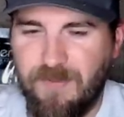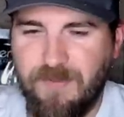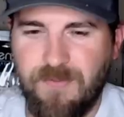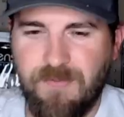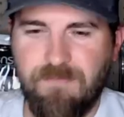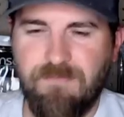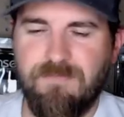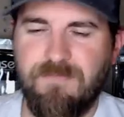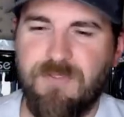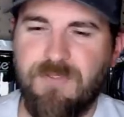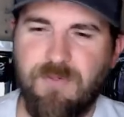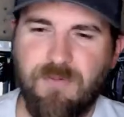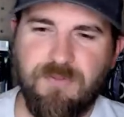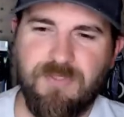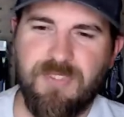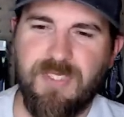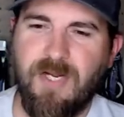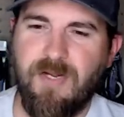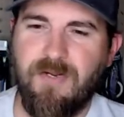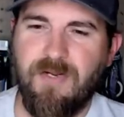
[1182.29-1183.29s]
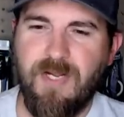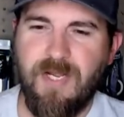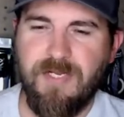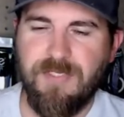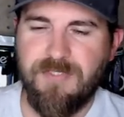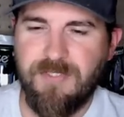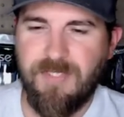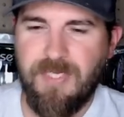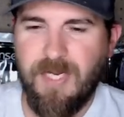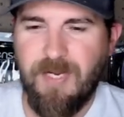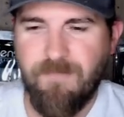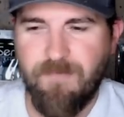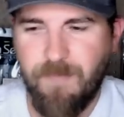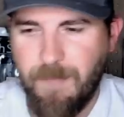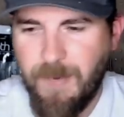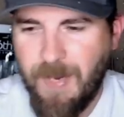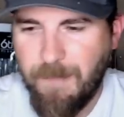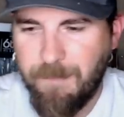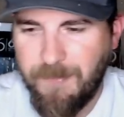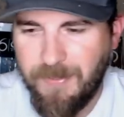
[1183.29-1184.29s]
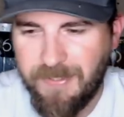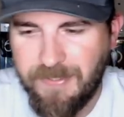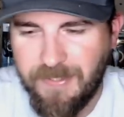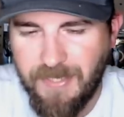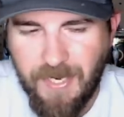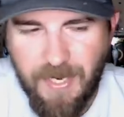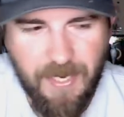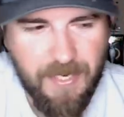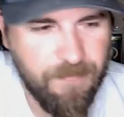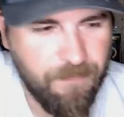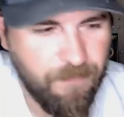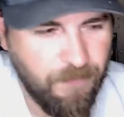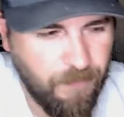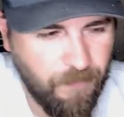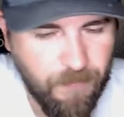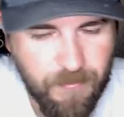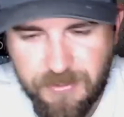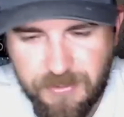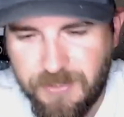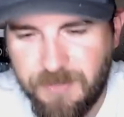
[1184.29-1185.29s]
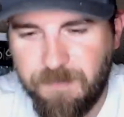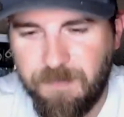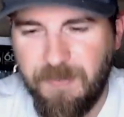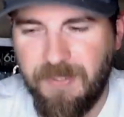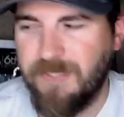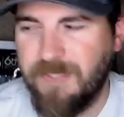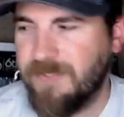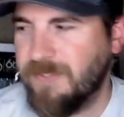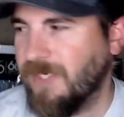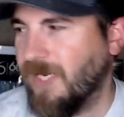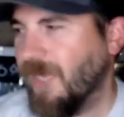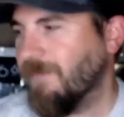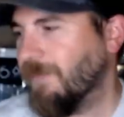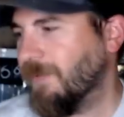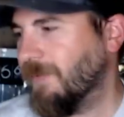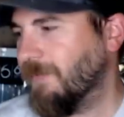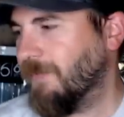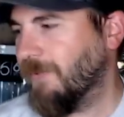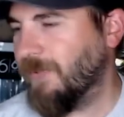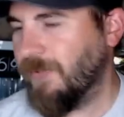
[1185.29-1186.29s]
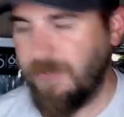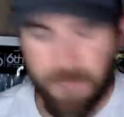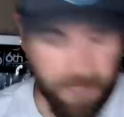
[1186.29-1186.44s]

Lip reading: And, you know, Saturday night's kind of my big night where we just pick a topic. But,